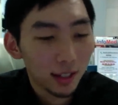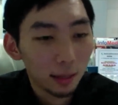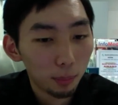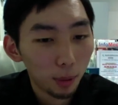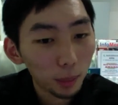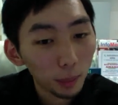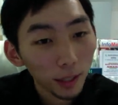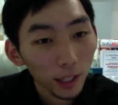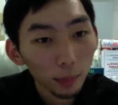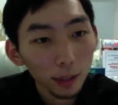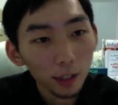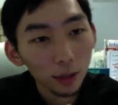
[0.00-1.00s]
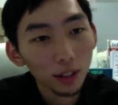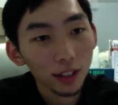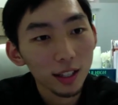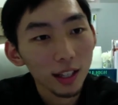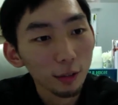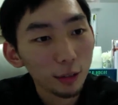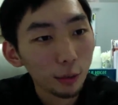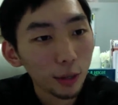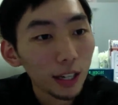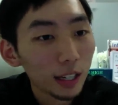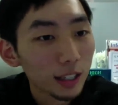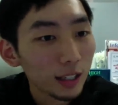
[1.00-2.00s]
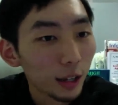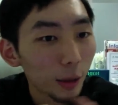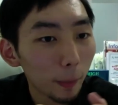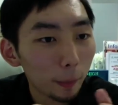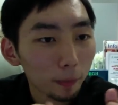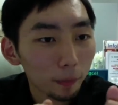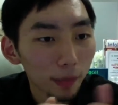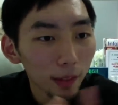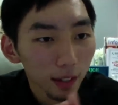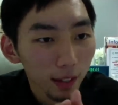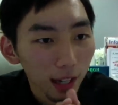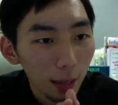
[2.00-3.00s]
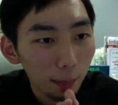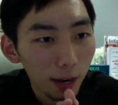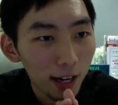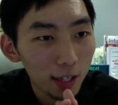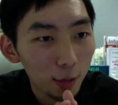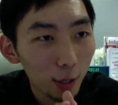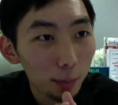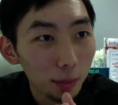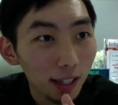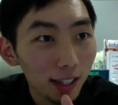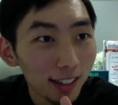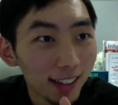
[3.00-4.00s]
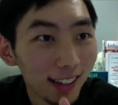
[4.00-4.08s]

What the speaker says: I'm probably going to be doing this every week, so I might as well be.